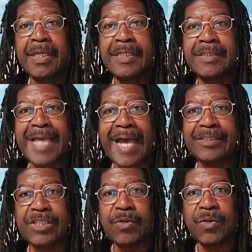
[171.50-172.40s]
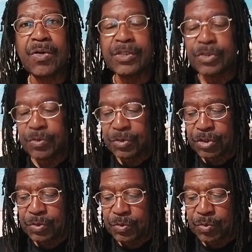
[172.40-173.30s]
The sideshow on
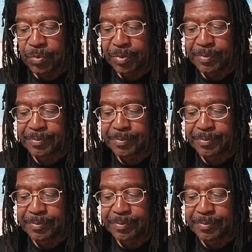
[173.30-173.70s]
YouTube.